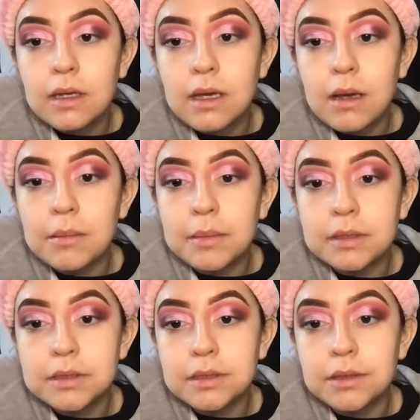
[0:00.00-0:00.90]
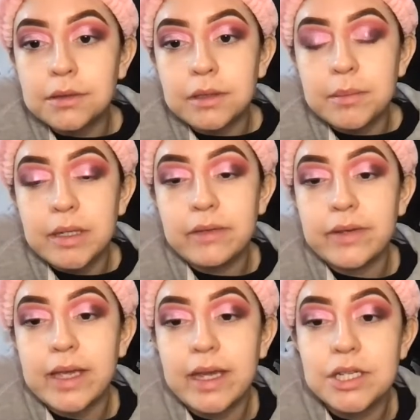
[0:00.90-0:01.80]
I'm about to go on a mini
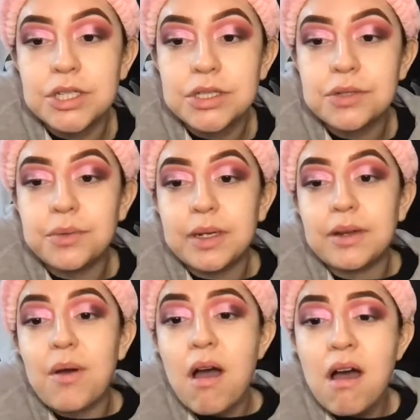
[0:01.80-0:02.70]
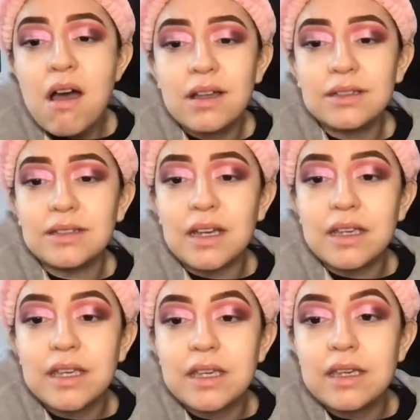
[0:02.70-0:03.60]
vacation to Reno.
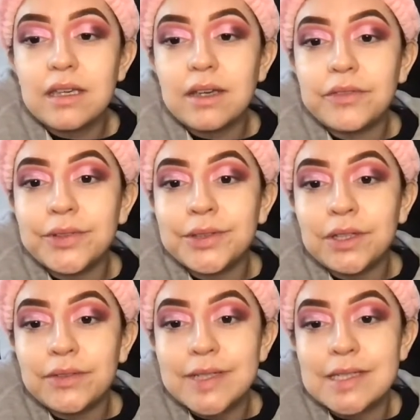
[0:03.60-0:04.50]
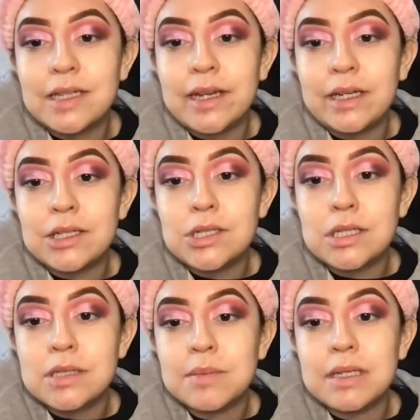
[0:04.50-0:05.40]
Lucky. I feel nervous and
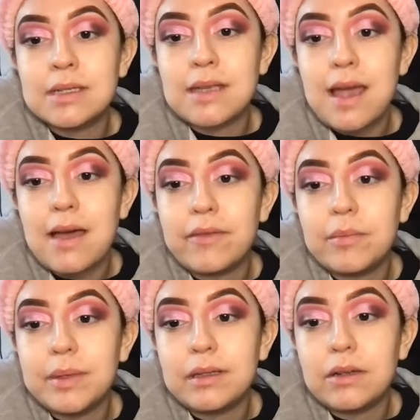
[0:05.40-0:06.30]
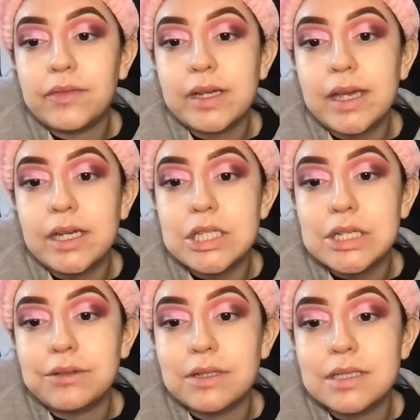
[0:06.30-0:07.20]
anxious because I haven't been on
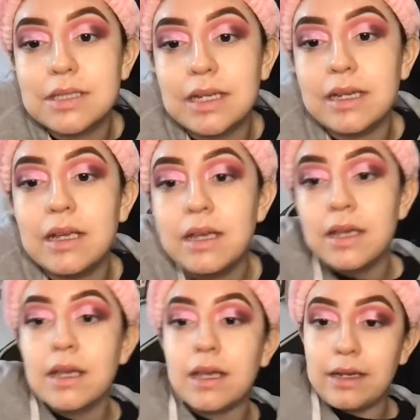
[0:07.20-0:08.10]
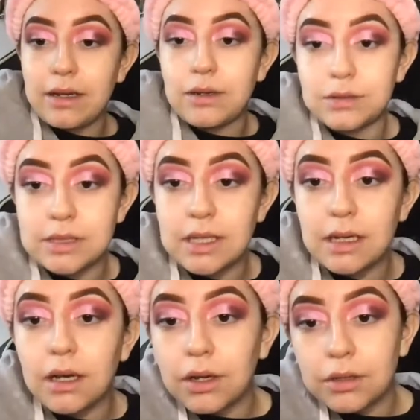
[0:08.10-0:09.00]
vacation or stayed in a
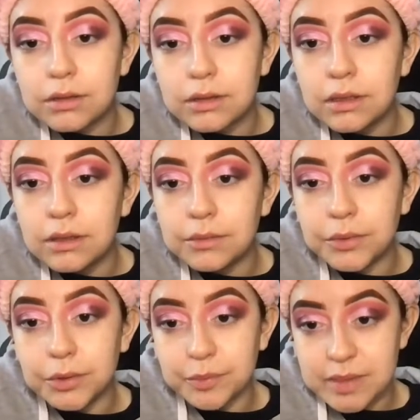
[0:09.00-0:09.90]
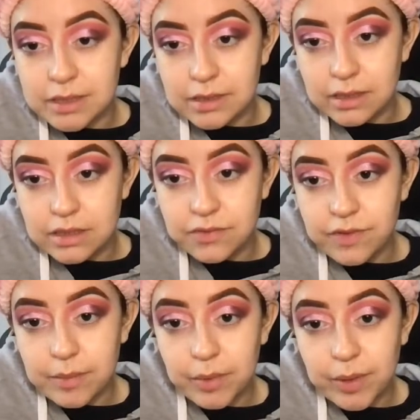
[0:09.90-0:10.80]
hotel room since
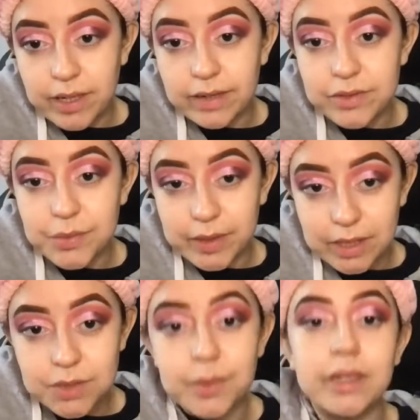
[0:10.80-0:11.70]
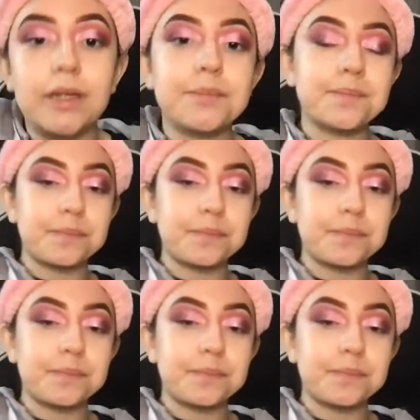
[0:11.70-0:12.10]
February of 2020.